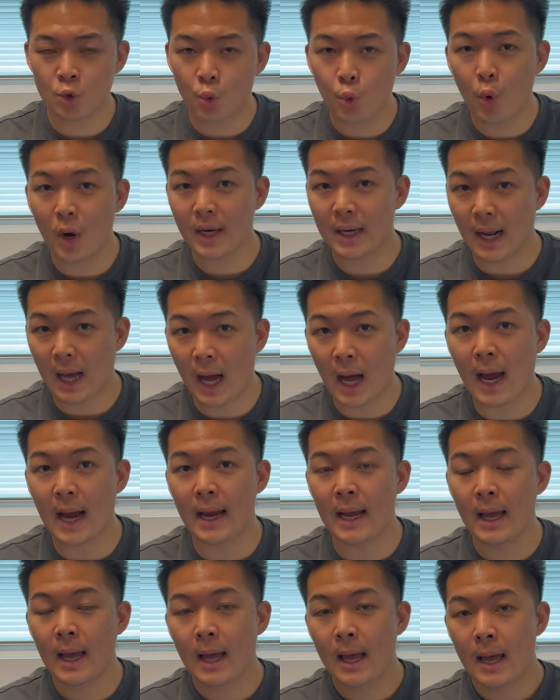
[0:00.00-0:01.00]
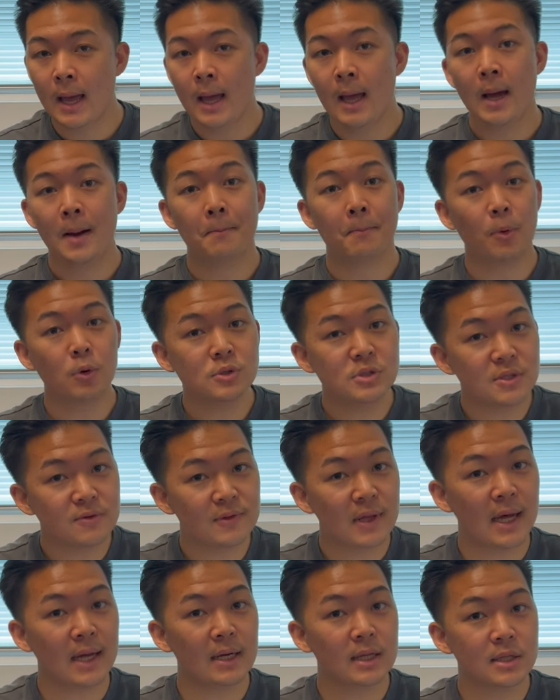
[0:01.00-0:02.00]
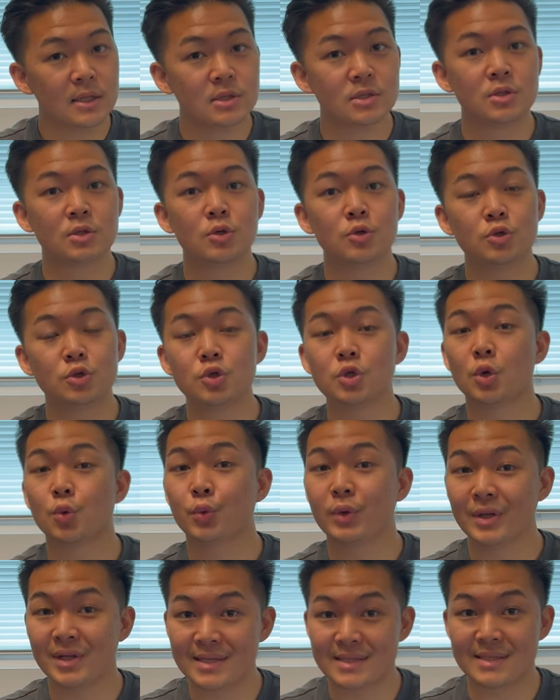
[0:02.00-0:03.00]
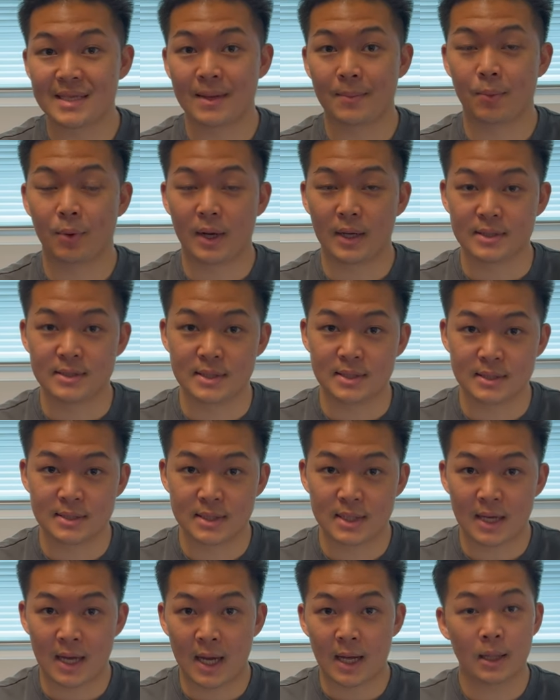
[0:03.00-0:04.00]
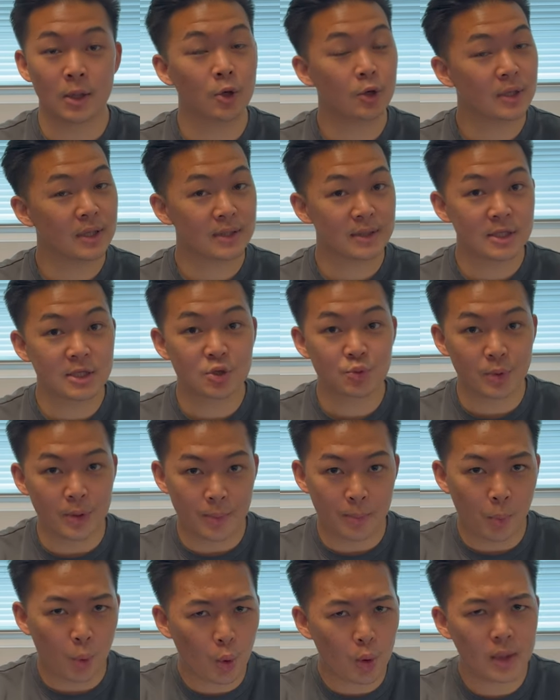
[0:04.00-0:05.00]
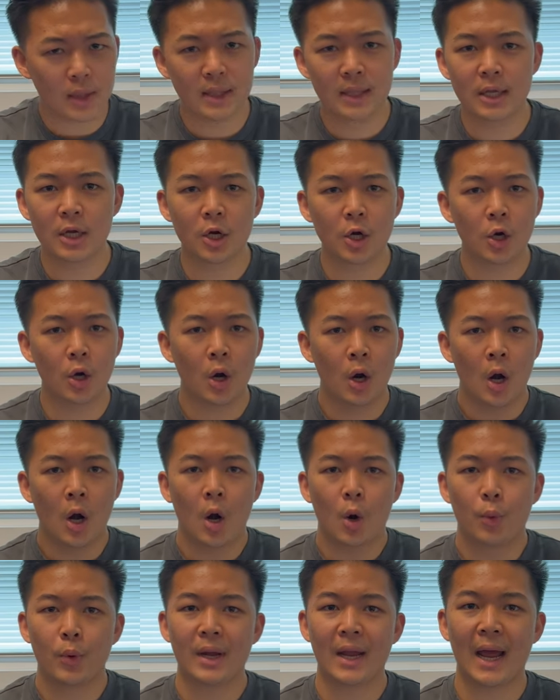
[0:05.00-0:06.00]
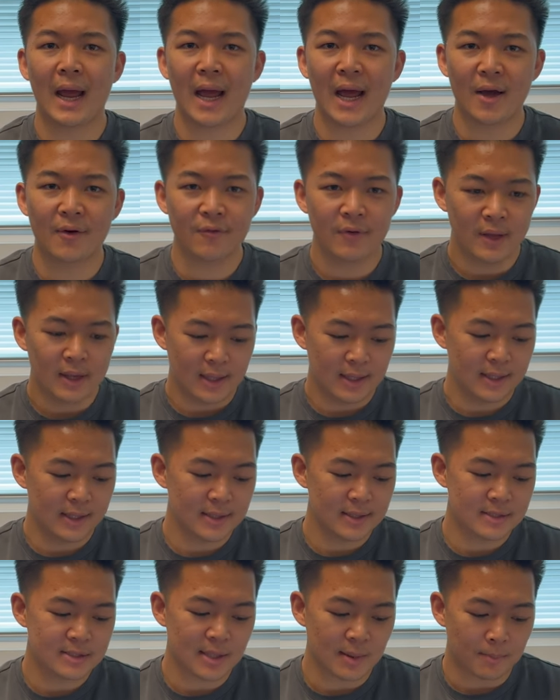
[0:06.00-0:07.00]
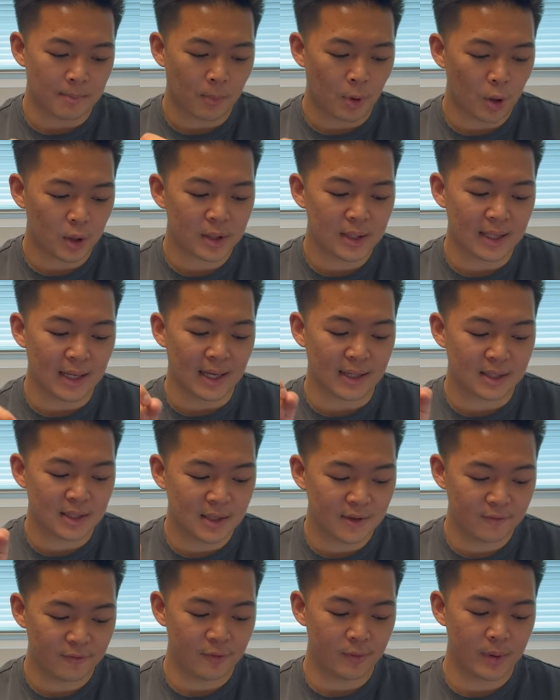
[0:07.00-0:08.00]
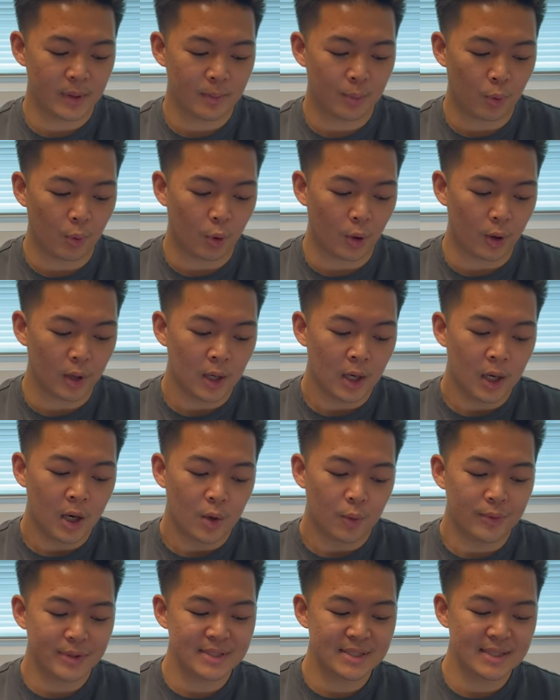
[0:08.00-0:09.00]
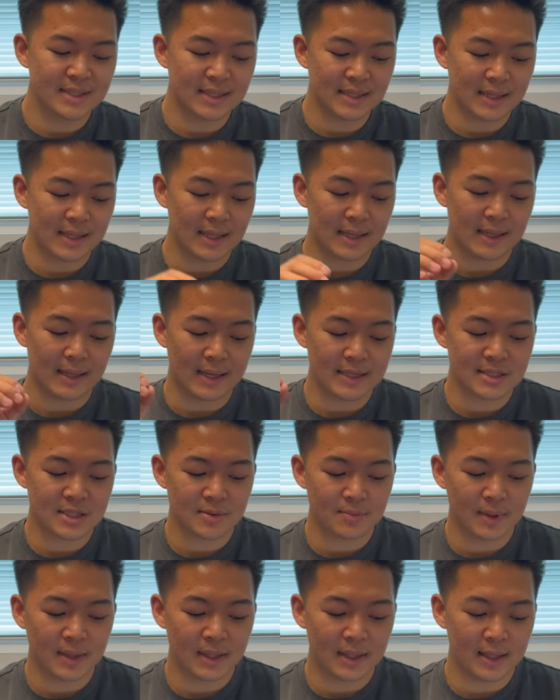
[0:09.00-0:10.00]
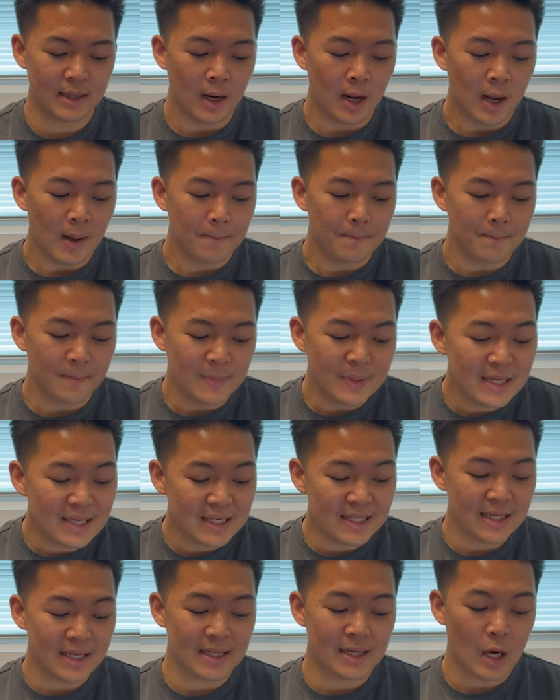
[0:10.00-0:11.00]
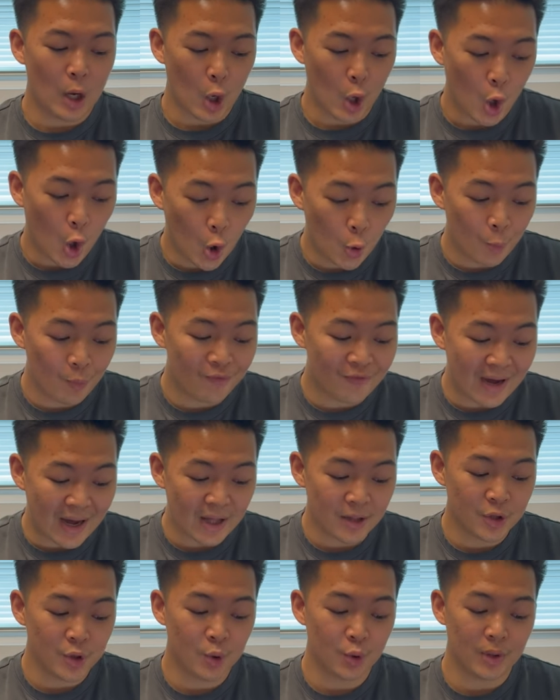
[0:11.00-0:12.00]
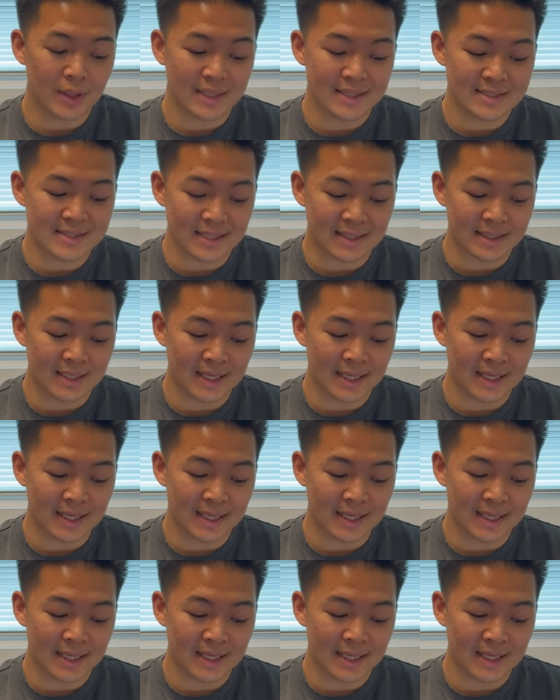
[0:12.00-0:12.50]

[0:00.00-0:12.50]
quite high. Most of that is due to the real estate prices. Look at this report here. We have, it is the market activity report. We see the estimated median home value in San